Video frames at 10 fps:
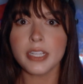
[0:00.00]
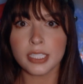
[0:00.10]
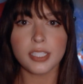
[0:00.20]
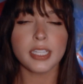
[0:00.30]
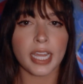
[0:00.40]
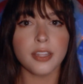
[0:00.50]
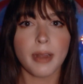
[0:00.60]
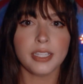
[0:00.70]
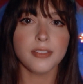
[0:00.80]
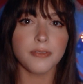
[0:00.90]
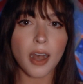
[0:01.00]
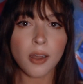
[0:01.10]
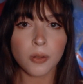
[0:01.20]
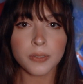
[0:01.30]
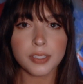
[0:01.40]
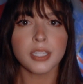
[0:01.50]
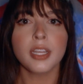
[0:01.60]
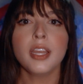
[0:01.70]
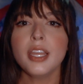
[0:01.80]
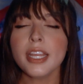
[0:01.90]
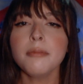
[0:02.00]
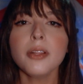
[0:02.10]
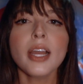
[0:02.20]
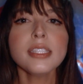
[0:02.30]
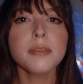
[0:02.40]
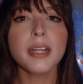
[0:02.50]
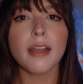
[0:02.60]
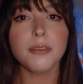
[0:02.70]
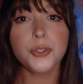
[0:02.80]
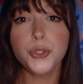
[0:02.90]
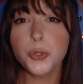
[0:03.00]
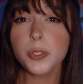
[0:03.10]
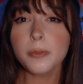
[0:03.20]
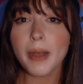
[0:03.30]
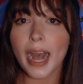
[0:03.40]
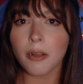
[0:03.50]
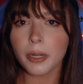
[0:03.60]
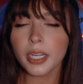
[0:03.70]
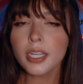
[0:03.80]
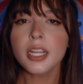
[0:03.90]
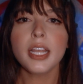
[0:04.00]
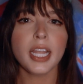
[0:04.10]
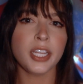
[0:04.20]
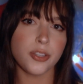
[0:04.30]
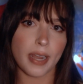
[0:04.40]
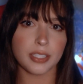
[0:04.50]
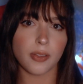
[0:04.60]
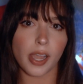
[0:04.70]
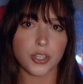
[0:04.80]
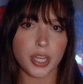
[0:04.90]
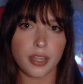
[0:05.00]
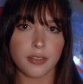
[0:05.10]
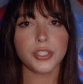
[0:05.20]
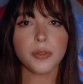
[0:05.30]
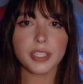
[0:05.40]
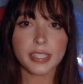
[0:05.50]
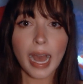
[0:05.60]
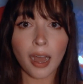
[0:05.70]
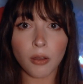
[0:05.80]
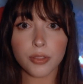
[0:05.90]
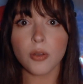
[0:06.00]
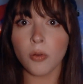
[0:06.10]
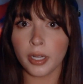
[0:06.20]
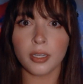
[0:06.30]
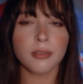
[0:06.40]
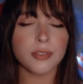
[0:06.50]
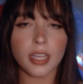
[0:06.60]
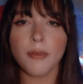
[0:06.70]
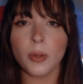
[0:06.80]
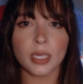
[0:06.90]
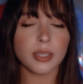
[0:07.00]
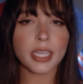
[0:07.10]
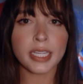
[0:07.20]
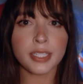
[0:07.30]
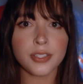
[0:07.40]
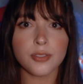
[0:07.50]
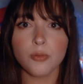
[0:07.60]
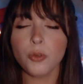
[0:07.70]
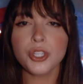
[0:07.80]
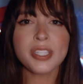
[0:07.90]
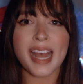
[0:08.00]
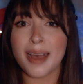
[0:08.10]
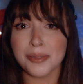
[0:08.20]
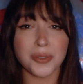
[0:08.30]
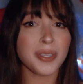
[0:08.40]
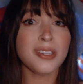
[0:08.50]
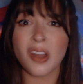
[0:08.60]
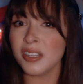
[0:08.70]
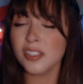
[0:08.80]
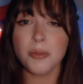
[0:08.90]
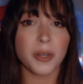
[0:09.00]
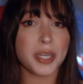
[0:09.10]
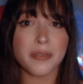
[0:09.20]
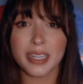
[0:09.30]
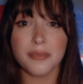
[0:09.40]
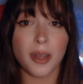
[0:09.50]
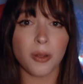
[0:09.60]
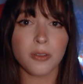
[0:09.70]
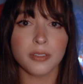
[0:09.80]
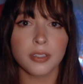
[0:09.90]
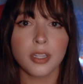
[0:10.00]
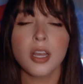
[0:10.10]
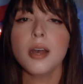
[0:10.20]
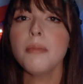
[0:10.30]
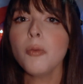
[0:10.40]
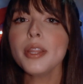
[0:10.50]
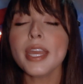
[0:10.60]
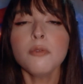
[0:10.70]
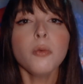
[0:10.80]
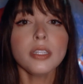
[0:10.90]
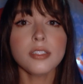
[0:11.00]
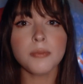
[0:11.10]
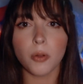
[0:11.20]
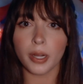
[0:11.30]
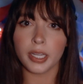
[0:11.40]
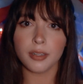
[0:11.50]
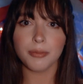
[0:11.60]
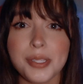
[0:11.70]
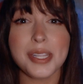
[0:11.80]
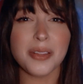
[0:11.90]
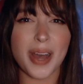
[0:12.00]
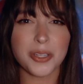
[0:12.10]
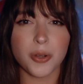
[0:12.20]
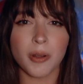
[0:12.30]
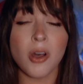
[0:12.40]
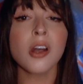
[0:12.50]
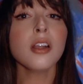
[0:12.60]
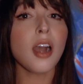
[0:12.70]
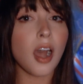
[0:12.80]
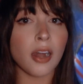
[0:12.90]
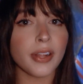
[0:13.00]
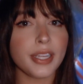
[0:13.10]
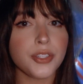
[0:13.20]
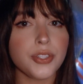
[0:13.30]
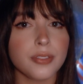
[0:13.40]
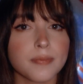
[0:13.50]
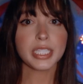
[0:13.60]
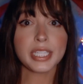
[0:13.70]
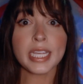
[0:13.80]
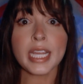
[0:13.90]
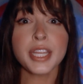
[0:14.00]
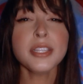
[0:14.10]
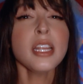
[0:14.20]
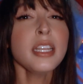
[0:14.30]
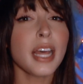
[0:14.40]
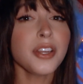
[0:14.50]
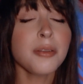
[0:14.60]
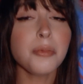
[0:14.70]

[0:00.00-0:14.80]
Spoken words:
and denied the right to vote, they realized they would have reduced power in a direct election. So the South, or slave-owning elites, would just absolutely not support a direct vote. But what they would support was the Electoral College. You see, there's another